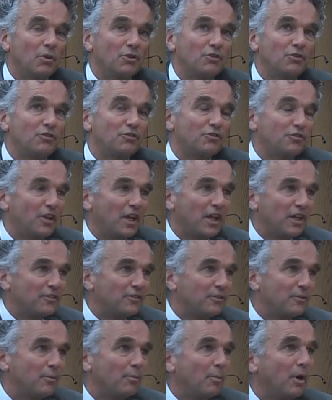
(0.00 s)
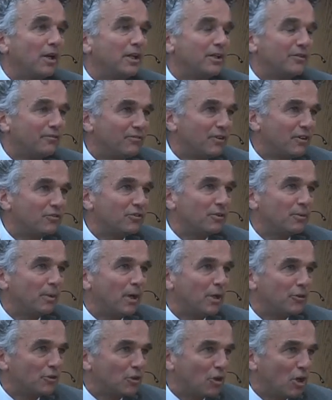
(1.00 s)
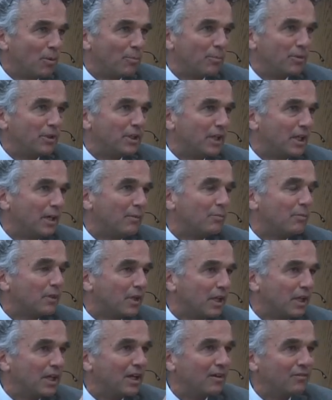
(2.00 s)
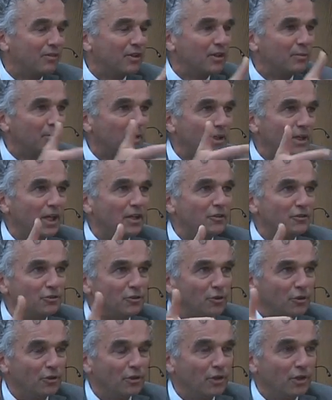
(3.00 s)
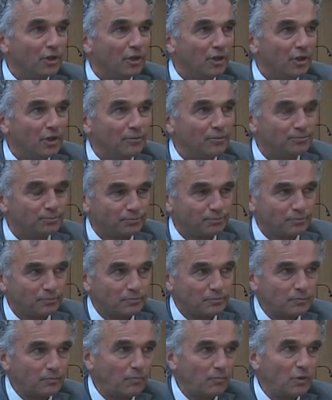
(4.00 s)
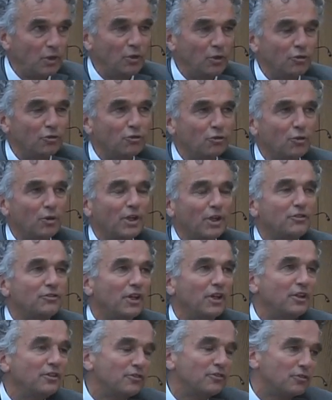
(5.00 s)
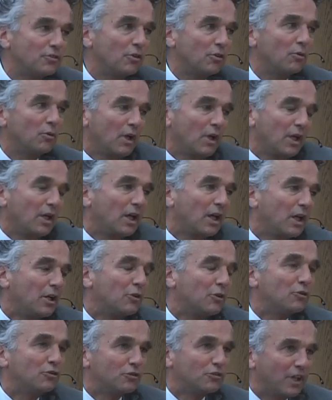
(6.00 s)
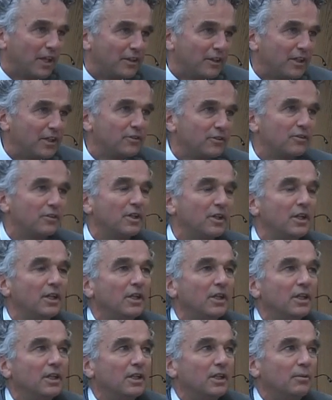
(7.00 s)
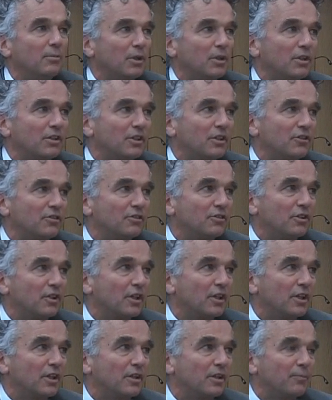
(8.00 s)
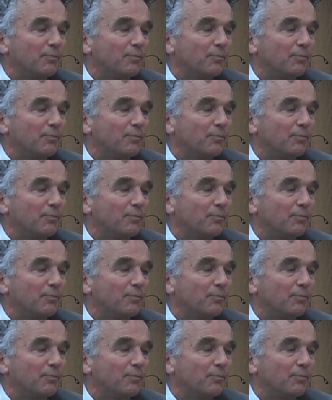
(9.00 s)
What is said by an investor about the company can can have an implication on the on the stock exchange. So I, I understand that, but it's uh,